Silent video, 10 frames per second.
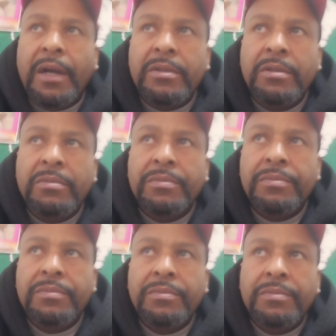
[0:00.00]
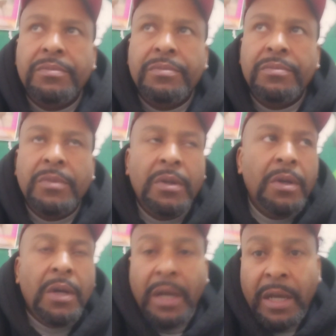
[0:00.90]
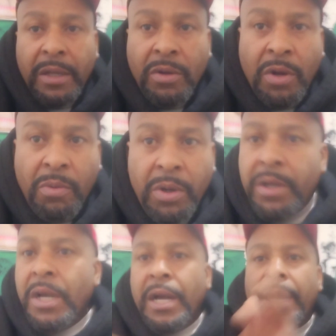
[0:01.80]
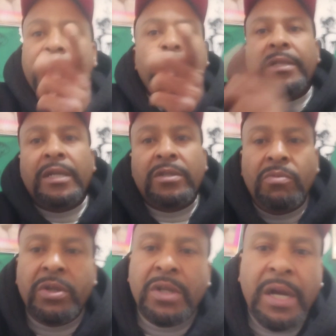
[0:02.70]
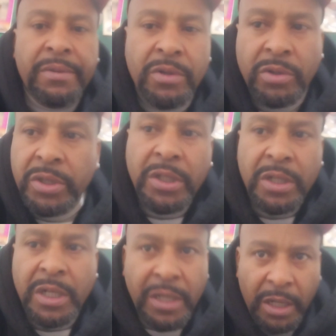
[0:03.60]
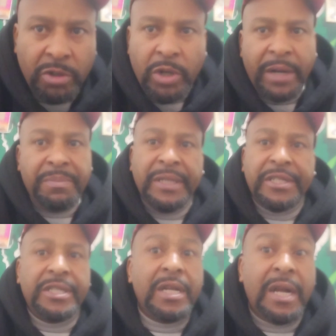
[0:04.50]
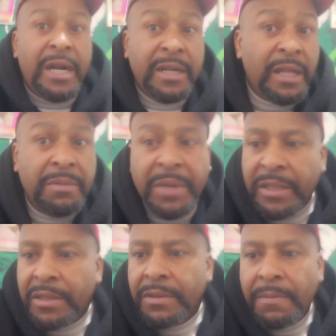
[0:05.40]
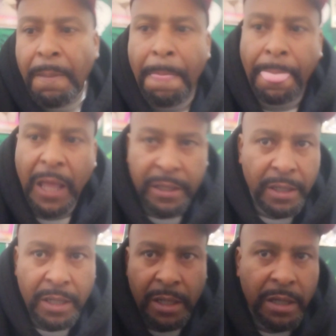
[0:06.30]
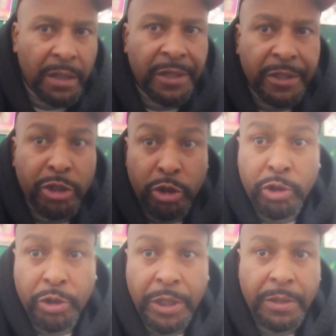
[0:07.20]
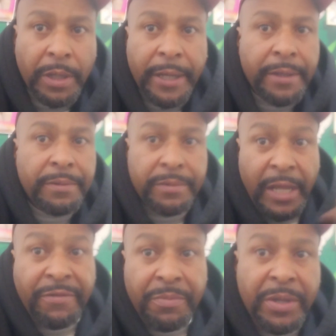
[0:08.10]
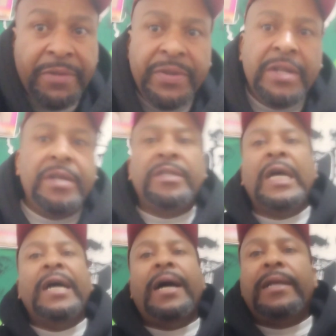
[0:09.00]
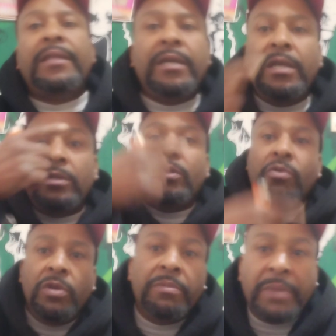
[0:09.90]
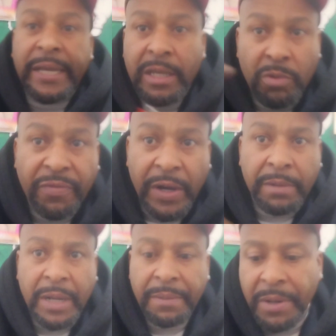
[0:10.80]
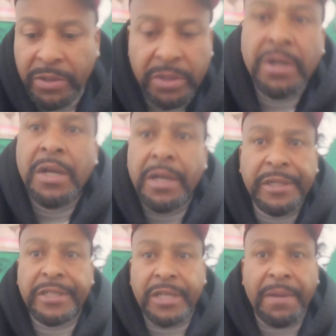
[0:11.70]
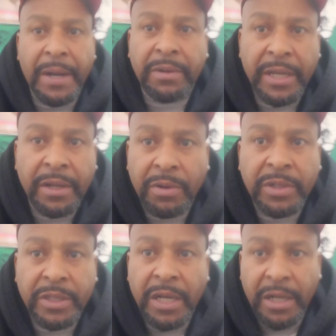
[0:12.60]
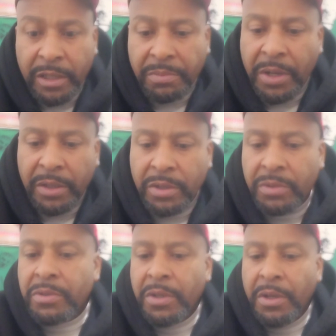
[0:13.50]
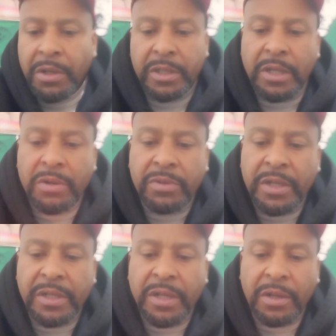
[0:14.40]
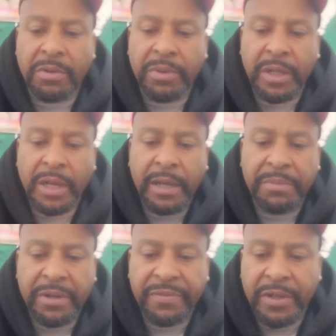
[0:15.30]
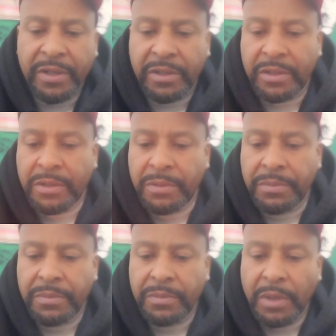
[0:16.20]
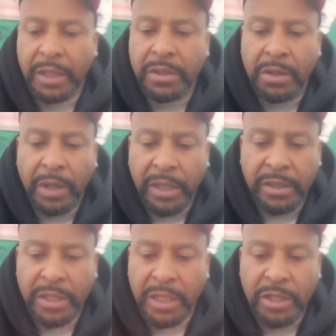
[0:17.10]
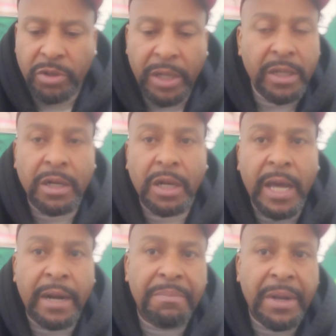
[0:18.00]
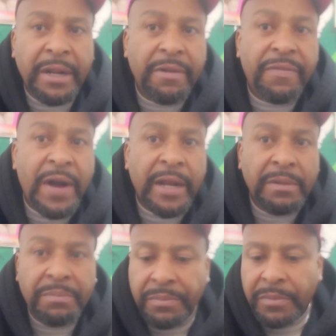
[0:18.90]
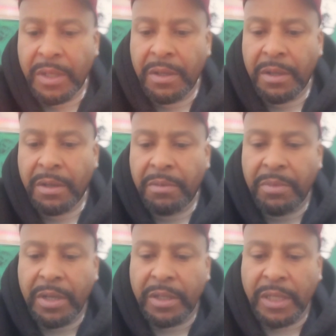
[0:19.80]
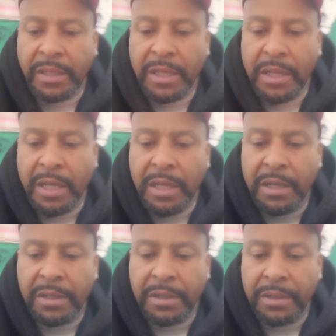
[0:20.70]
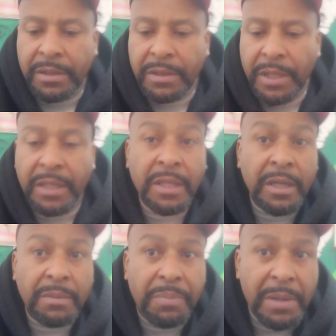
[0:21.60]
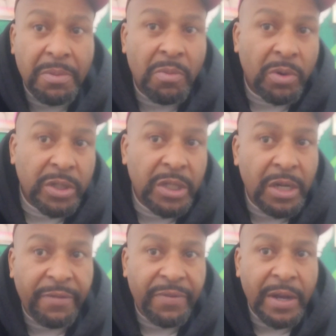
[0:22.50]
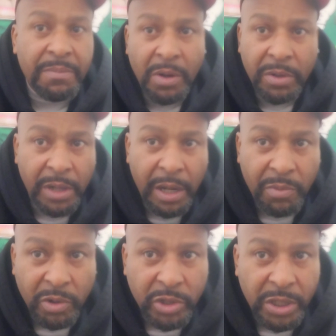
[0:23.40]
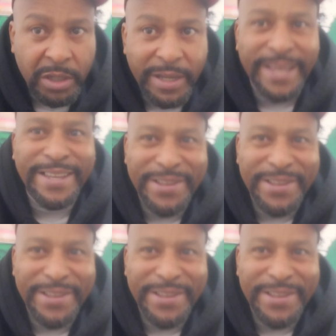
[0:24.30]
I do. And you know what? I think that's the one time you'll see Canelo try to beat the shit out of another Mexican. I think he'll uh, treat like David Benavidez. I think he'll do him like he would fight a black person and just come out and get on his ass, bro. I do. Because I don't think Canelo really like Benavidez. I don't. I just think he's trying to get a lot of money to fight him because I think he uh he think people want to see that fight more than they want to see it.